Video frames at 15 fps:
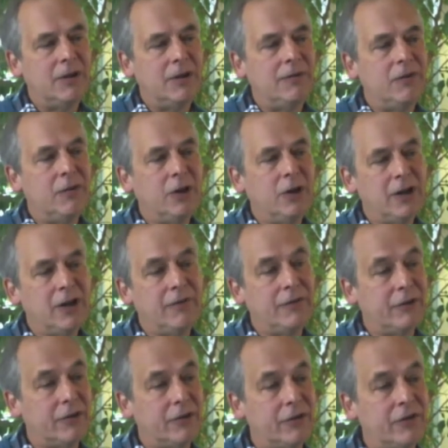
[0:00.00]
if you have
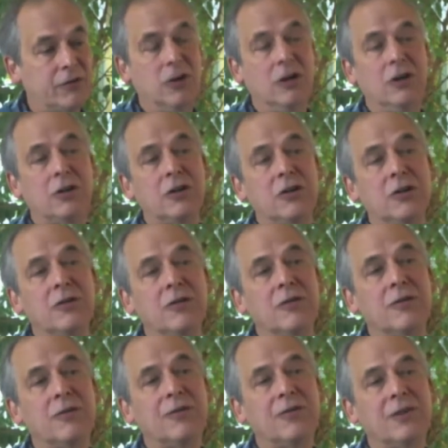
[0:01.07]
the stronger
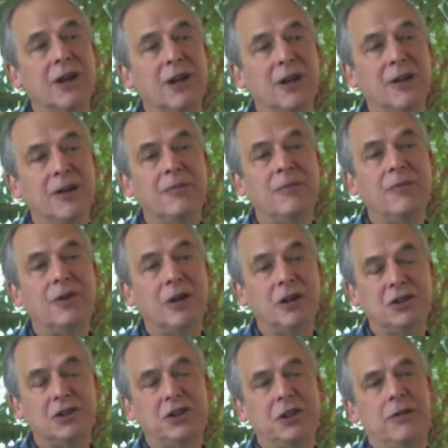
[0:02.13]
um,
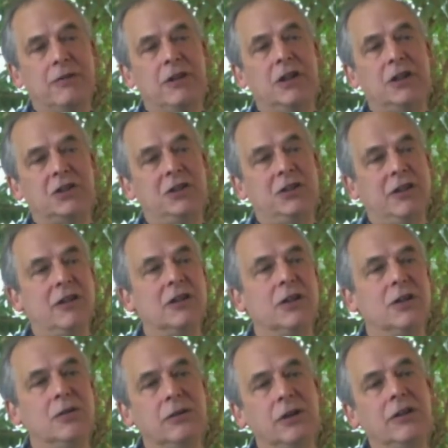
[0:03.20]
cost-sharing reduction at the
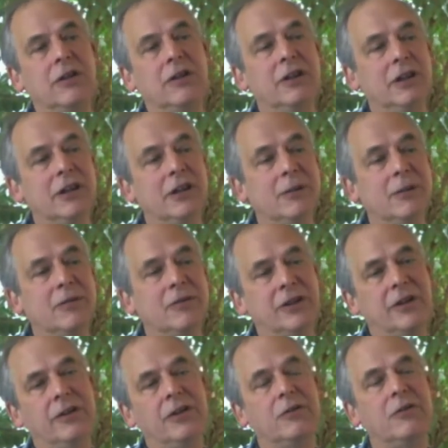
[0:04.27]
lower end of the income
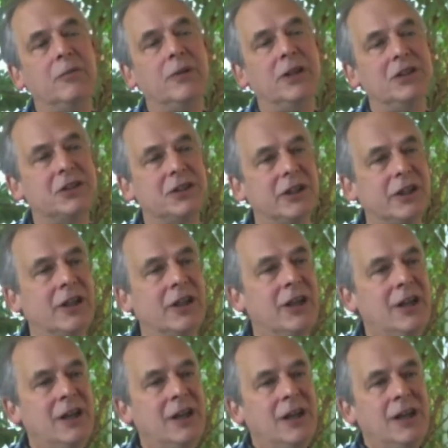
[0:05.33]
scale that you were mentioning,
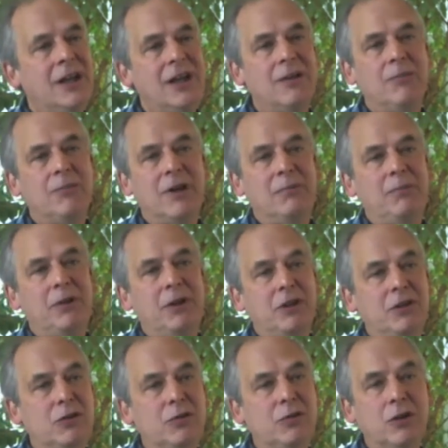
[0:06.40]
it might be
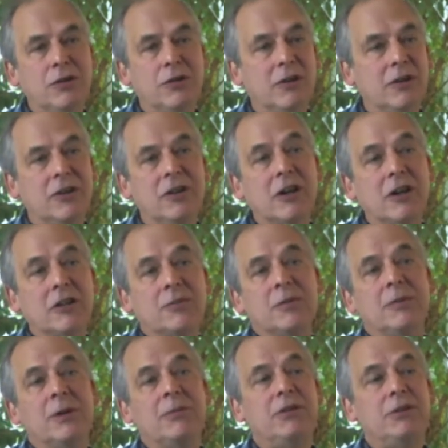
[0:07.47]
200 the deductible
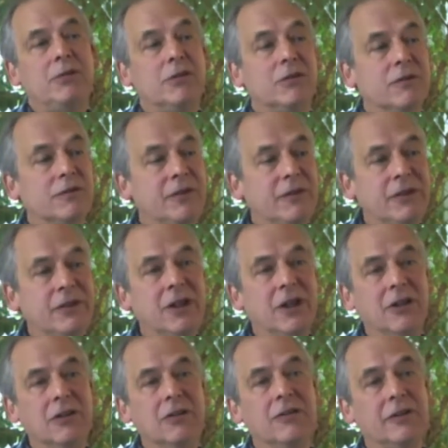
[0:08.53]
might be
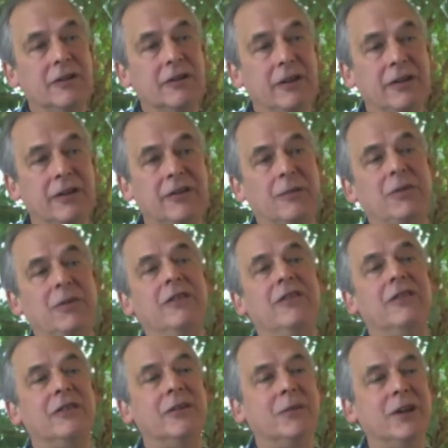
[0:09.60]
$250 in, in some
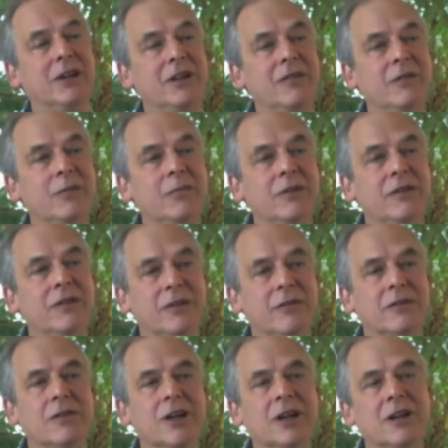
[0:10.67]
cases it might even be
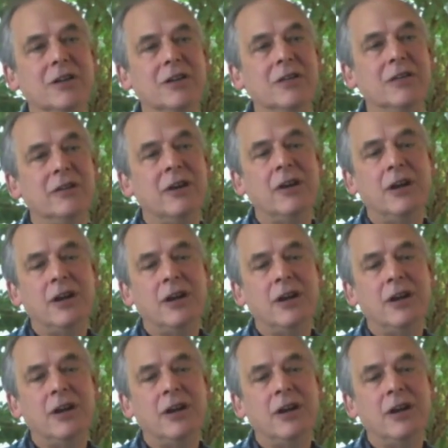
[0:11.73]
zero dollars